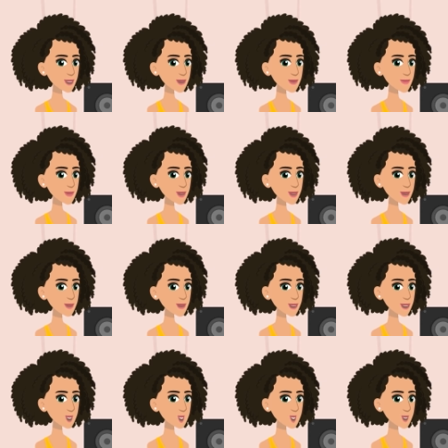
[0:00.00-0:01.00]
immediately
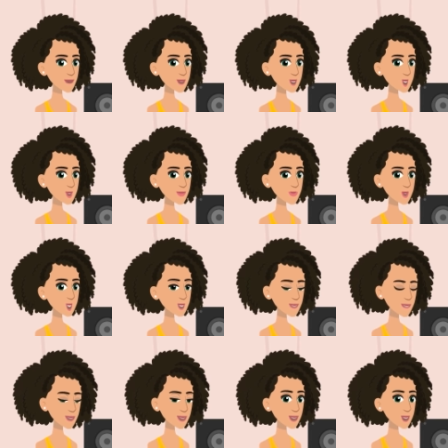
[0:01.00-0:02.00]
spot the intent
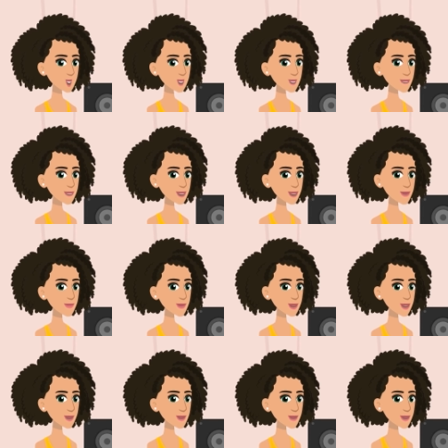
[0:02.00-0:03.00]
behind a message,
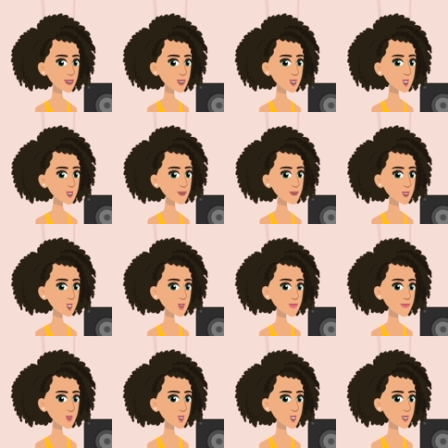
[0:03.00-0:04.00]
to
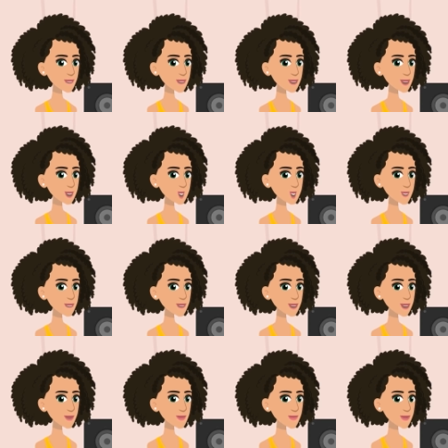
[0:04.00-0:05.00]
differentiate between
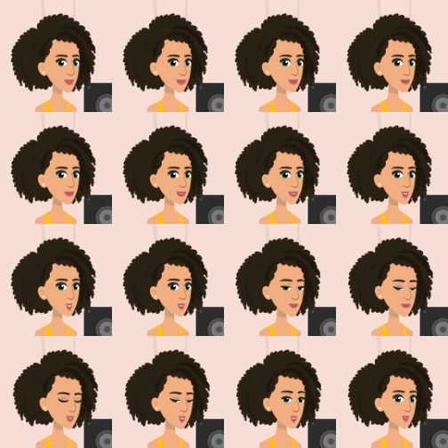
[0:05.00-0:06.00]
factual information
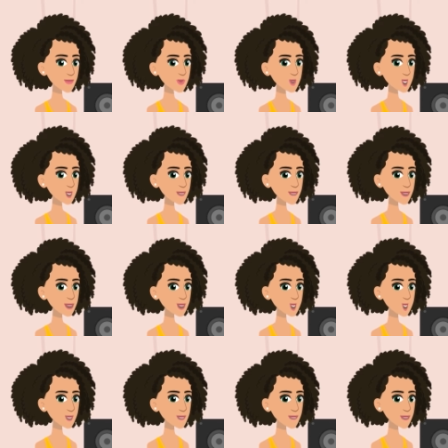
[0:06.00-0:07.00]
and commentary.
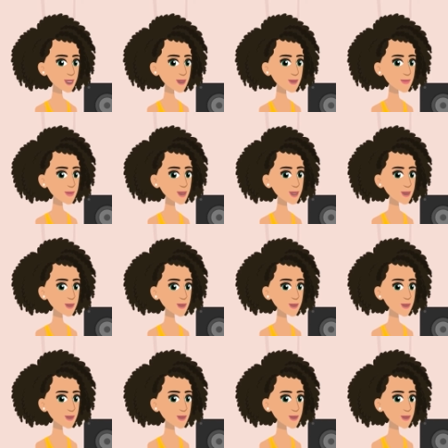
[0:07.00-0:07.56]
In